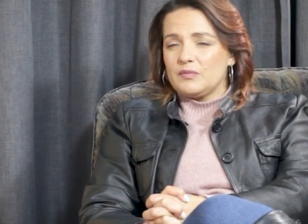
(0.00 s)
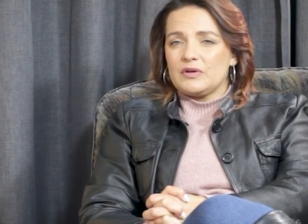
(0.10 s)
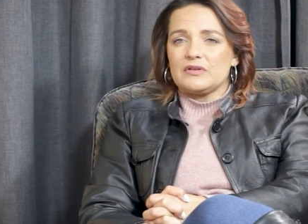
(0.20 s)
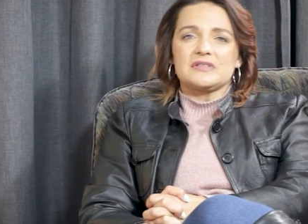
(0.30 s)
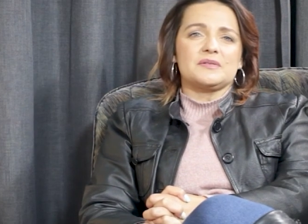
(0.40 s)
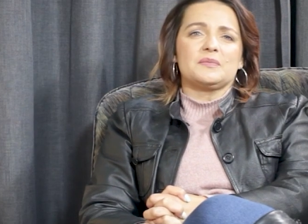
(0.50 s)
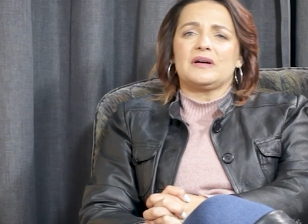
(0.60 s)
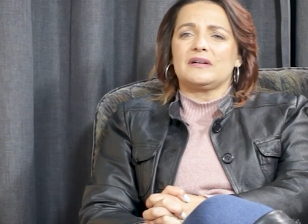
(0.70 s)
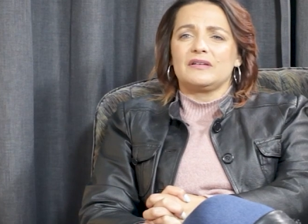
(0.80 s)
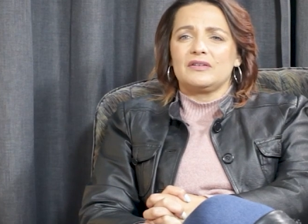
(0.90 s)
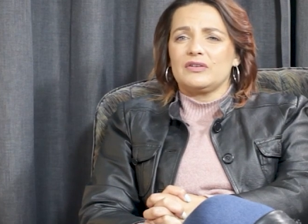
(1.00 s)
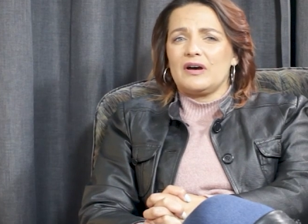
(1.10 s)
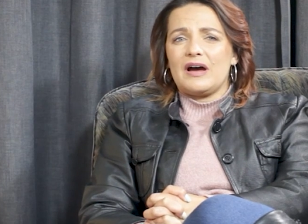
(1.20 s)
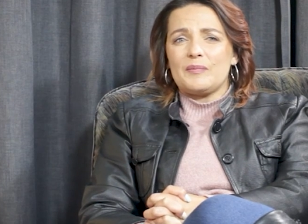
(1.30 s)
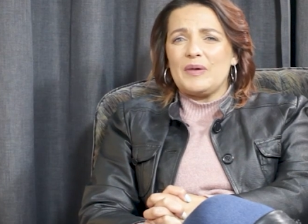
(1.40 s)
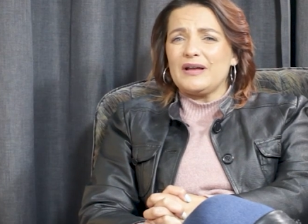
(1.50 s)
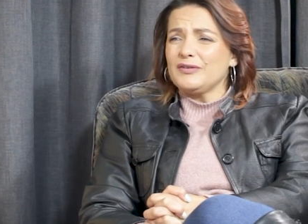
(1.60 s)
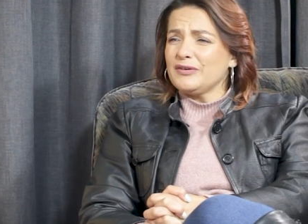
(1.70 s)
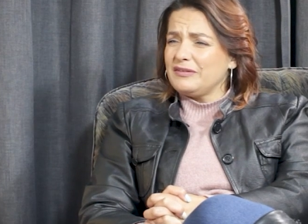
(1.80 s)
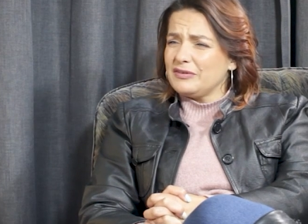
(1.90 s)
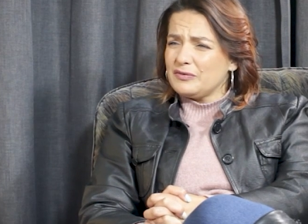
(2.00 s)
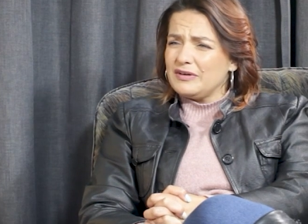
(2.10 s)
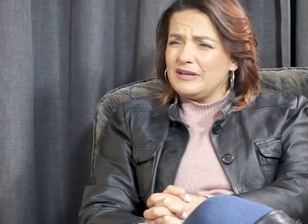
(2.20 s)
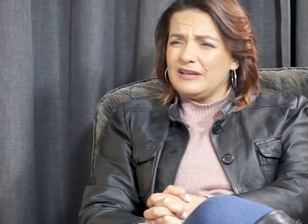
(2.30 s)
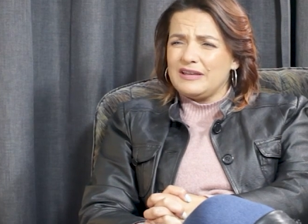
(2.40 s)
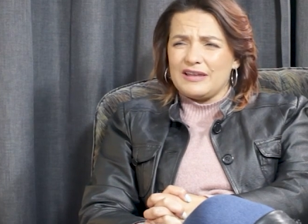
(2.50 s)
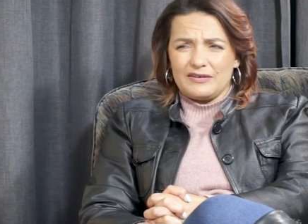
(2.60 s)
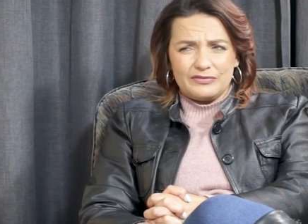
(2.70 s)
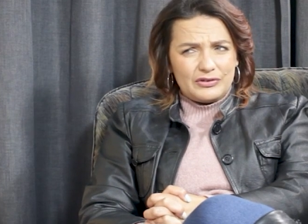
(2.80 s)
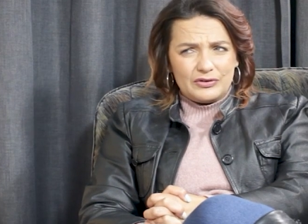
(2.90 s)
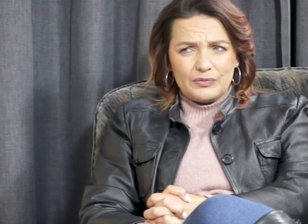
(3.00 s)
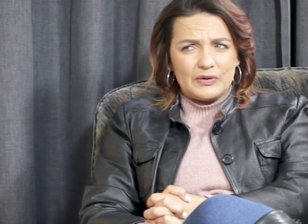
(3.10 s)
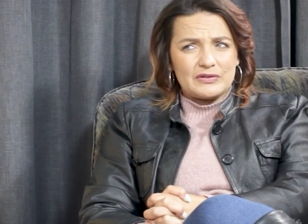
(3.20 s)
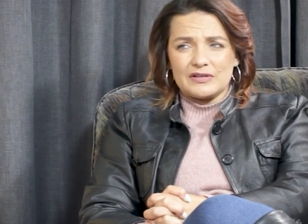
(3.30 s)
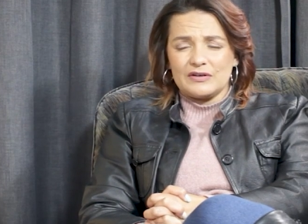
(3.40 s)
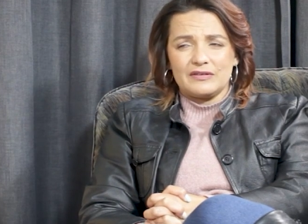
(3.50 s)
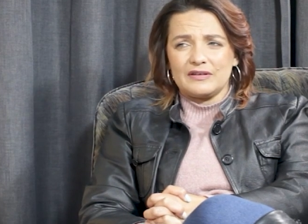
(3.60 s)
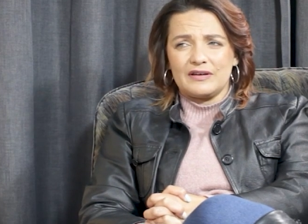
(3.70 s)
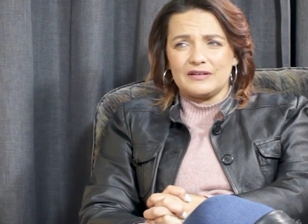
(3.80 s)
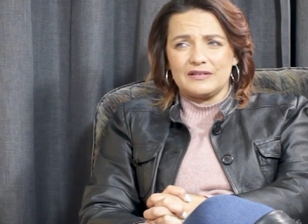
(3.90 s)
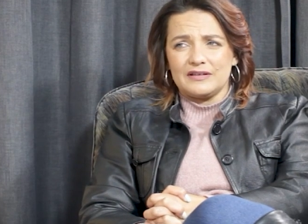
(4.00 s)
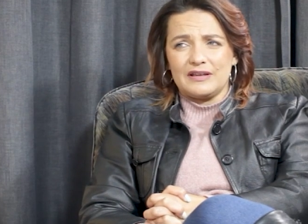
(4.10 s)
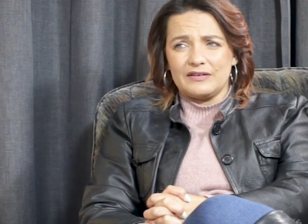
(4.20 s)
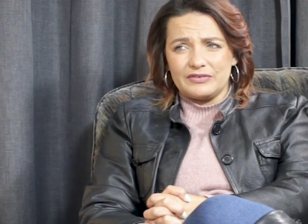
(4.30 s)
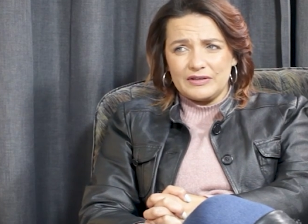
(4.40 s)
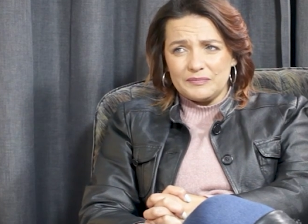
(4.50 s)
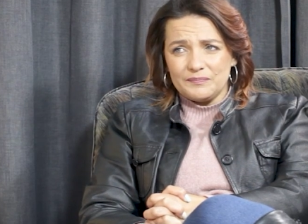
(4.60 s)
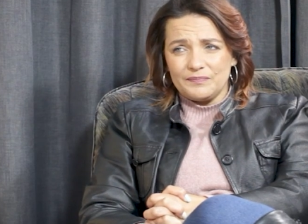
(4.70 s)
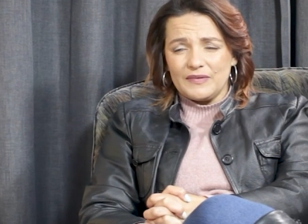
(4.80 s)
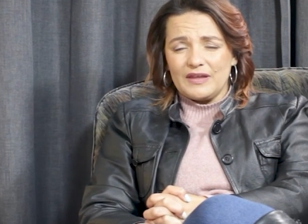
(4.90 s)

because I'm like, I might not even really love you, because I don't think I did love him.